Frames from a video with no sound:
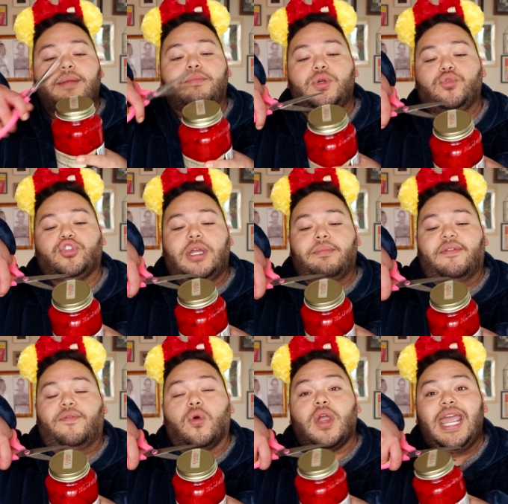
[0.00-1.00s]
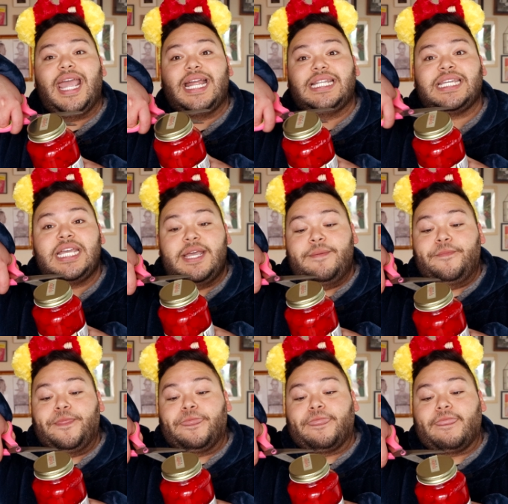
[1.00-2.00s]
moonshine before, and
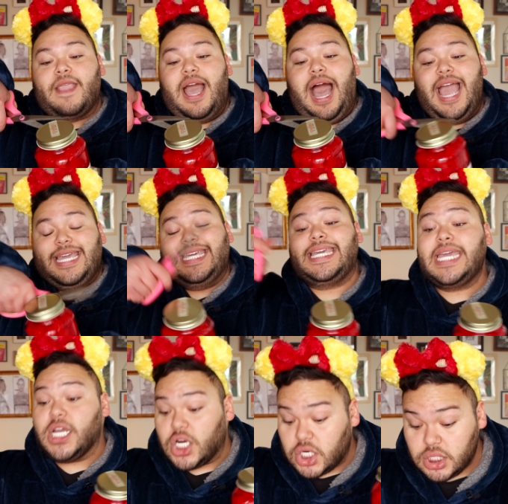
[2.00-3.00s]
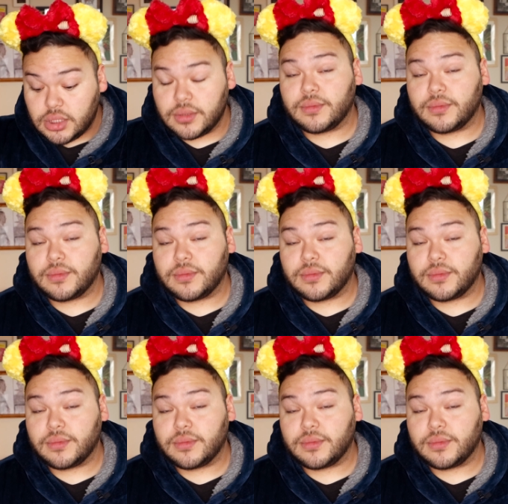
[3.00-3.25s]
I hear